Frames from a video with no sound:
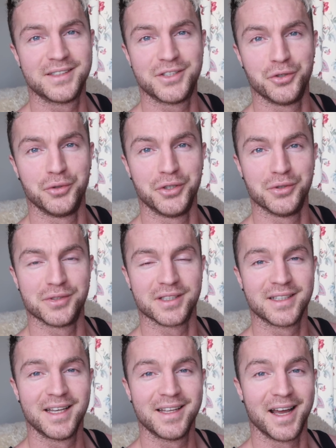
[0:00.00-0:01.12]
do use
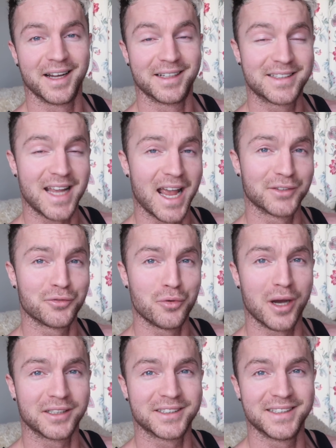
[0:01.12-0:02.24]
it. Thanks for
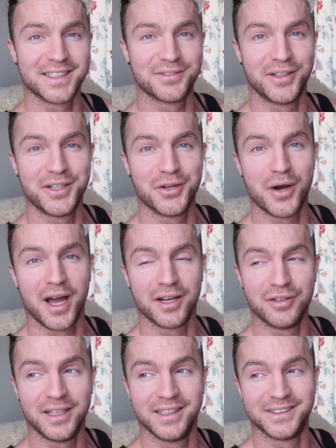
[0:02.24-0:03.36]
watching this video. I
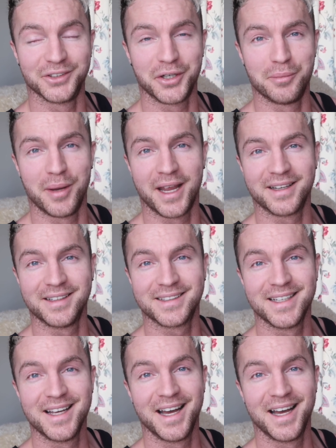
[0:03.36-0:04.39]
really enjoyed making it.